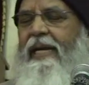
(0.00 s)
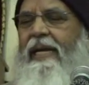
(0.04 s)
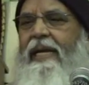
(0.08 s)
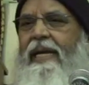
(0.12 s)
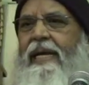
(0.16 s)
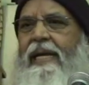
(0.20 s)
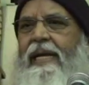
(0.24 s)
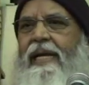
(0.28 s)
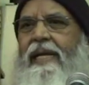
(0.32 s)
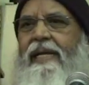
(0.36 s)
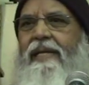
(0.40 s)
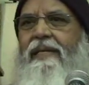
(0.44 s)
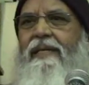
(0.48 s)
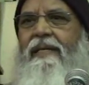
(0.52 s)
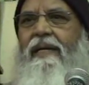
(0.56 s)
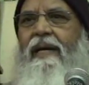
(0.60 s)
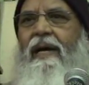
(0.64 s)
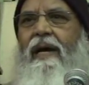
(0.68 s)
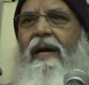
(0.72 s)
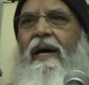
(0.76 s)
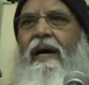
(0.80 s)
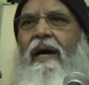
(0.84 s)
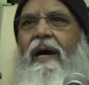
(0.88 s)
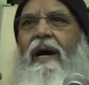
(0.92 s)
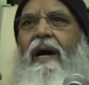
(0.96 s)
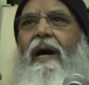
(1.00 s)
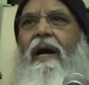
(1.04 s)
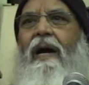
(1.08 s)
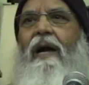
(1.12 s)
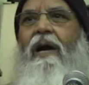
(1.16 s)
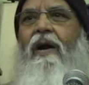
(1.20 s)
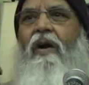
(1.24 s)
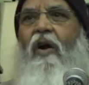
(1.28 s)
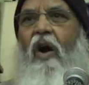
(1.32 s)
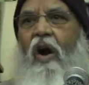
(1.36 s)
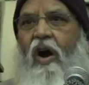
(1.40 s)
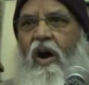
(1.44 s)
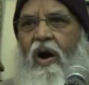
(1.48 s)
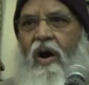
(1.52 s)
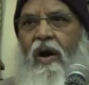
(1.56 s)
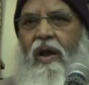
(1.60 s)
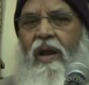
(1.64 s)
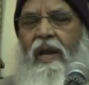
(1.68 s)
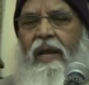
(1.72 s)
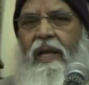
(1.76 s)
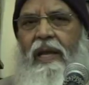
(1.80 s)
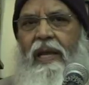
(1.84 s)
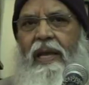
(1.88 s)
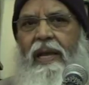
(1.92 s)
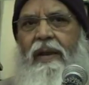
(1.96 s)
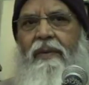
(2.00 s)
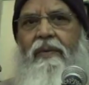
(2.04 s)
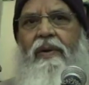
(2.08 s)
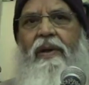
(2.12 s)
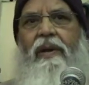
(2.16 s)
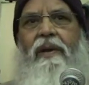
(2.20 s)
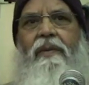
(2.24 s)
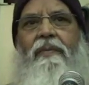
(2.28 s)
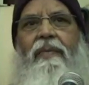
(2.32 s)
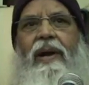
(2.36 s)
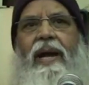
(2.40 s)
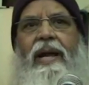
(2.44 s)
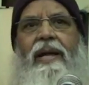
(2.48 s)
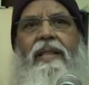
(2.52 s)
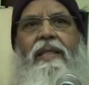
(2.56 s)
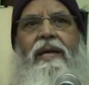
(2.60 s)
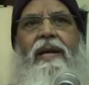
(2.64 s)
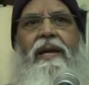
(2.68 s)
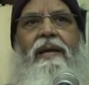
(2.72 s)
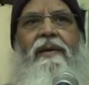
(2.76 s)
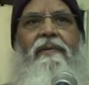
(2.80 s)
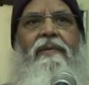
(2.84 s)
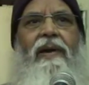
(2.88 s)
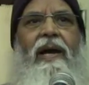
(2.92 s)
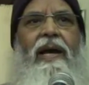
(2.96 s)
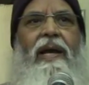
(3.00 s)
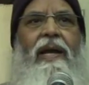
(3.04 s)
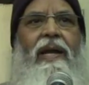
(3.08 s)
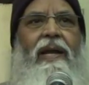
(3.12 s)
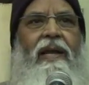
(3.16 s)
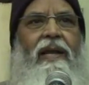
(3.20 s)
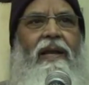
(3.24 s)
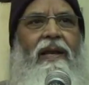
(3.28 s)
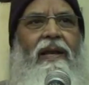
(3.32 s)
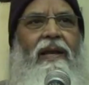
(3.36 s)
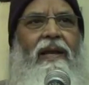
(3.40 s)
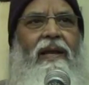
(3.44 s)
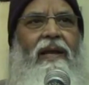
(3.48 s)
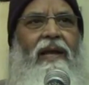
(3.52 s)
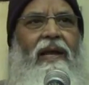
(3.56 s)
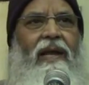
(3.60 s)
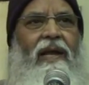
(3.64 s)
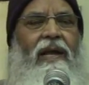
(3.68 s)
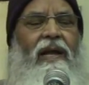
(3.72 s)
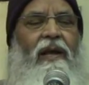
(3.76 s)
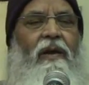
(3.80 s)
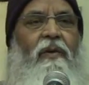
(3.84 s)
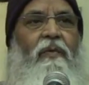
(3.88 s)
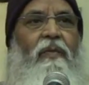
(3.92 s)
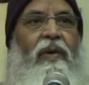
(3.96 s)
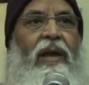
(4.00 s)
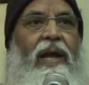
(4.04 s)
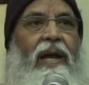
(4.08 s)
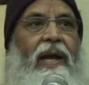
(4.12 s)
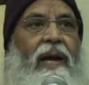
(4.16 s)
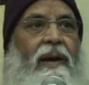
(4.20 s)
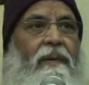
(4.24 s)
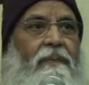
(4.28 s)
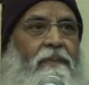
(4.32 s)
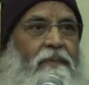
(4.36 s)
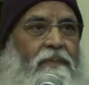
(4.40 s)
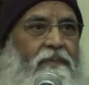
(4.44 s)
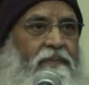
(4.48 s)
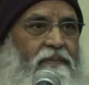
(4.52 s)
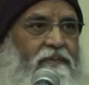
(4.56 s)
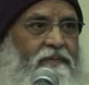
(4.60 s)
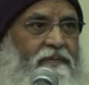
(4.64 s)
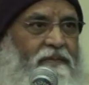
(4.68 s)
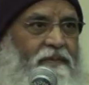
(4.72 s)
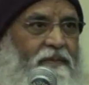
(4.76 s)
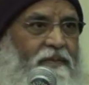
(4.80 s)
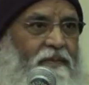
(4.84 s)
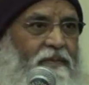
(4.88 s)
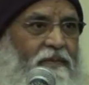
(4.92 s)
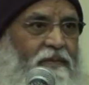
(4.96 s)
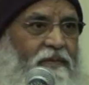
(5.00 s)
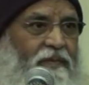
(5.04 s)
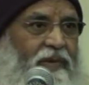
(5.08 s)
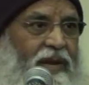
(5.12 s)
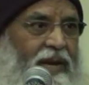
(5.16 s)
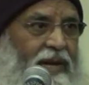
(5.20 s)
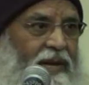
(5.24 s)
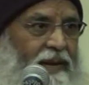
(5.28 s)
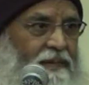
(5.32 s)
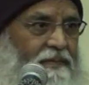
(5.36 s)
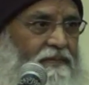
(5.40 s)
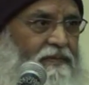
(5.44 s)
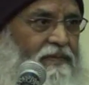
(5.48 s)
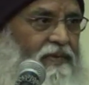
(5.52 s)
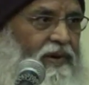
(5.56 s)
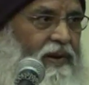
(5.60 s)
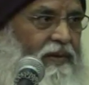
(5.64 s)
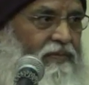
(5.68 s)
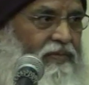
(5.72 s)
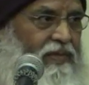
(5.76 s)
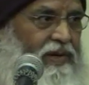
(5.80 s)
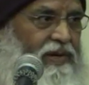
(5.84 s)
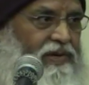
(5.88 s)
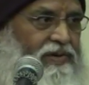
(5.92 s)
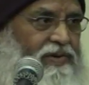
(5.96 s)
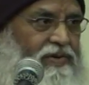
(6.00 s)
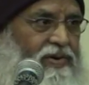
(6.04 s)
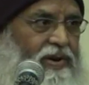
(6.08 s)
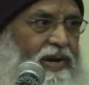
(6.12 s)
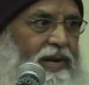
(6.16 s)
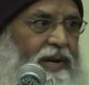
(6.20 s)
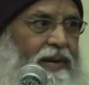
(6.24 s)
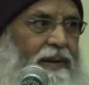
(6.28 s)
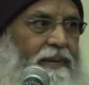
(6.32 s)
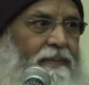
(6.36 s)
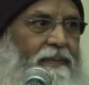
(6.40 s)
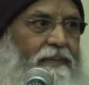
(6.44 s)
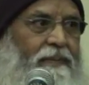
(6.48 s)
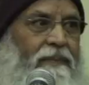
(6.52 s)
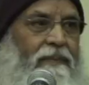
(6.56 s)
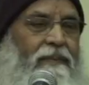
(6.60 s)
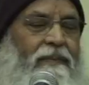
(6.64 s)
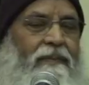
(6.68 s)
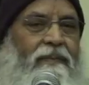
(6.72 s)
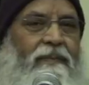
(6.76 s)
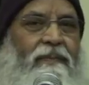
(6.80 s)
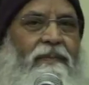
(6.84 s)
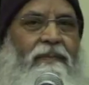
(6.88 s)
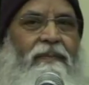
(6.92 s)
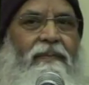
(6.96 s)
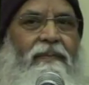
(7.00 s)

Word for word: is a call given by the divine. Wake up, wake up from this dream.